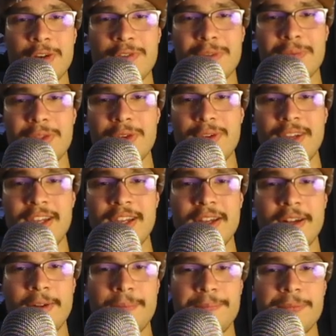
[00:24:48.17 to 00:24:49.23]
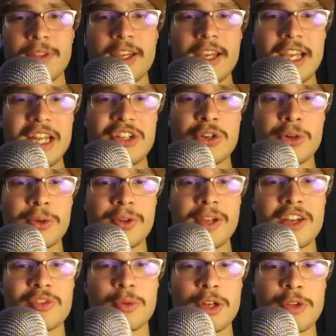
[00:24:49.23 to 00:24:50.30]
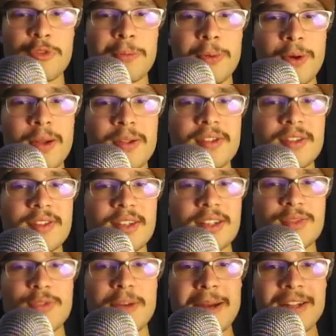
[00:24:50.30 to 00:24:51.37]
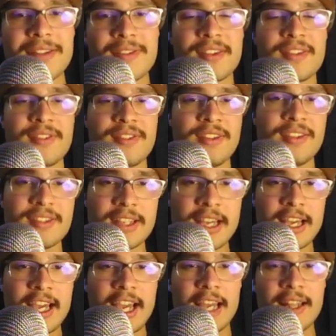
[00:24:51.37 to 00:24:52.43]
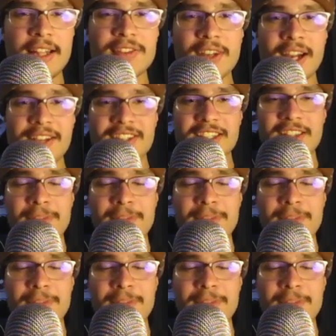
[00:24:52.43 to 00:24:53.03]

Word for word: from three. Um, in total, he had 24 points, six rebounds, and six assists. And that's honestly the